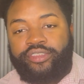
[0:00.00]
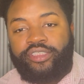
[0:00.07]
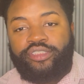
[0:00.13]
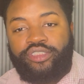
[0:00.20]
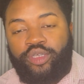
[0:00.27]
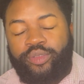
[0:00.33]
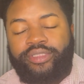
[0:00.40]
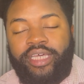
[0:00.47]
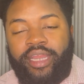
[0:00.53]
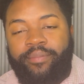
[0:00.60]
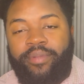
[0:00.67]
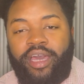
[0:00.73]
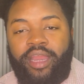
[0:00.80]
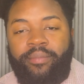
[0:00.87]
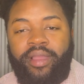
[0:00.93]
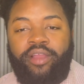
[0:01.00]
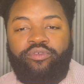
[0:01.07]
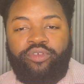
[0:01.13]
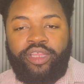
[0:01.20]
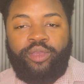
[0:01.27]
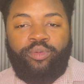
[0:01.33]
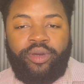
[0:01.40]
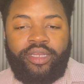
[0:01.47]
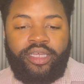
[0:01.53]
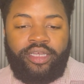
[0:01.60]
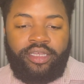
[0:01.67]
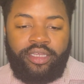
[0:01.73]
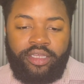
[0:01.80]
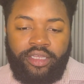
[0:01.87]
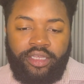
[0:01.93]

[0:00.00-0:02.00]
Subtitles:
there's no doubt about it, but I really want to